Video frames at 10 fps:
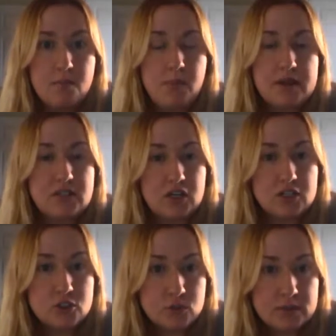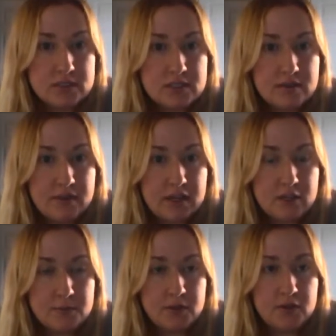My doctor wasn't
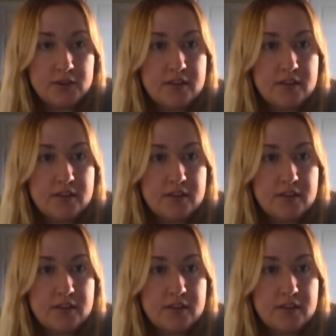available.